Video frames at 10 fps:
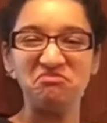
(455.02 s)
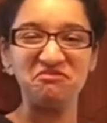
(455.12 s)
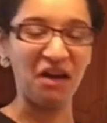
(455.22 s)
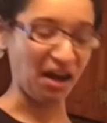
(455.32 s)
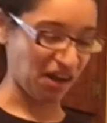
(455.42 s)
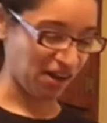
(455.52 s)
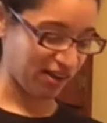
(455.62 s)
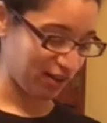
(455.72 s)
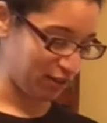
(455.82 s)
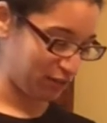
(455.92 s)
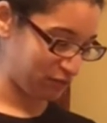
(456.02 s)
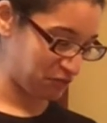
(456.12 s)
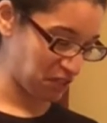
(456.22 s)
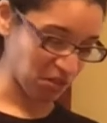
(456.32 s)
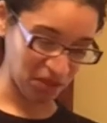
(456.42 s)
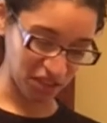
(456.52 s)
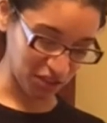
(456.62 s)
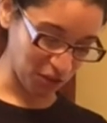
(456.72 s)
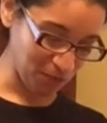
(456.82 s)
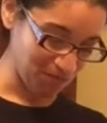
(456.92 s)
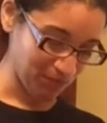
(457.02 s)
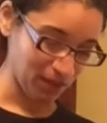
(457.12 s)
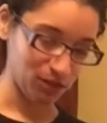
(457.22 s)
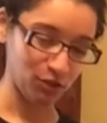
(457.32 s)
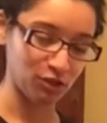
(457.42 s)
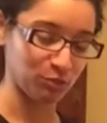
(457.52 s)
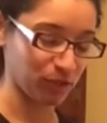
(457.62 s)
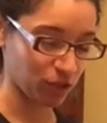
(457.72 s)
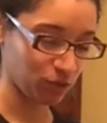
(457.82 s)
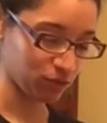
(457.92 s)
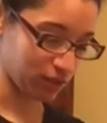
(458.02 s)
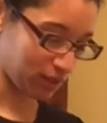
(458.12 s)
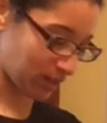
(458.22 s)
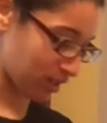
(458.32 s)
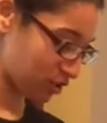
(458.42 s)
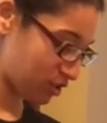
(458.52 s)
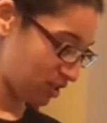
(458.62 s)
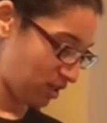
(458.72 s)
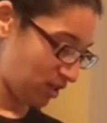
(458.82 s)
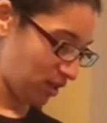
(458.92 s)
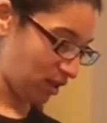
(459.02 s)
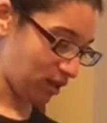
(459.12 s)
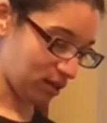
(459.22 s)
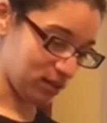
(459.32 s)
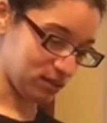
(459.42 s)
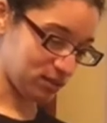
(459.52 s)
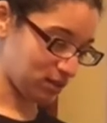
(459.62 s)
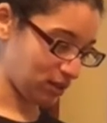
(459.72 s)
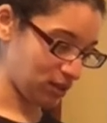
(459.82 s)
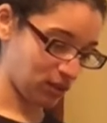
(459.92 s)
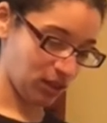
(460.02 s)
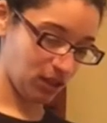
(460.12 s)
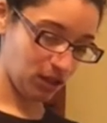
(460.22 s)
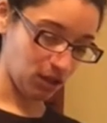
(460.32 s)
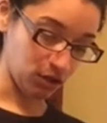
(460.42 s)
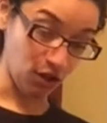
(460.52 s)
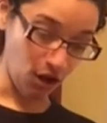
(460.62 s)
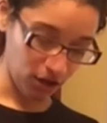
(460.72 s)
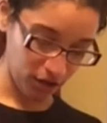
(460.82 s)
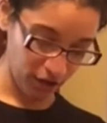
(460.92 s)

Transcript: 5-10 minutes ago. So this is pretty cool to the touch. And the longer